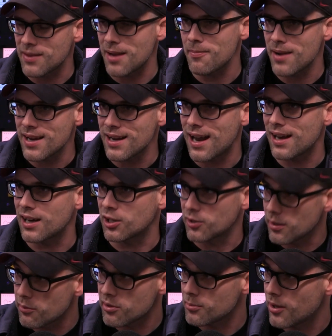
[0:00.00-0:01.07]
They may yeah. not
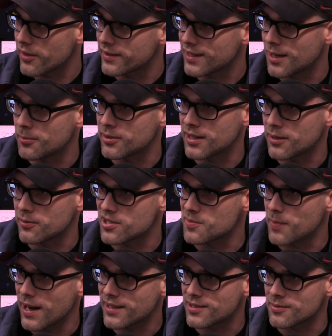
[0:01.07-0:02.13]
agree with him all the time, but they
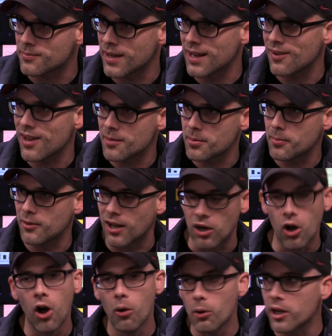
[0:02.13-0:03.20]
respect him. And a lot of people are
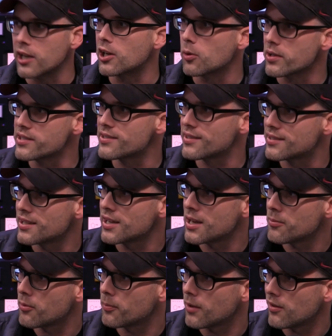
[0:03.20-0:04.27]
like, oh, well, he quits the
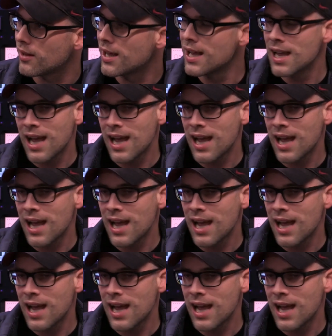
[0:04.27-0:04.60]
team. Blah, blah.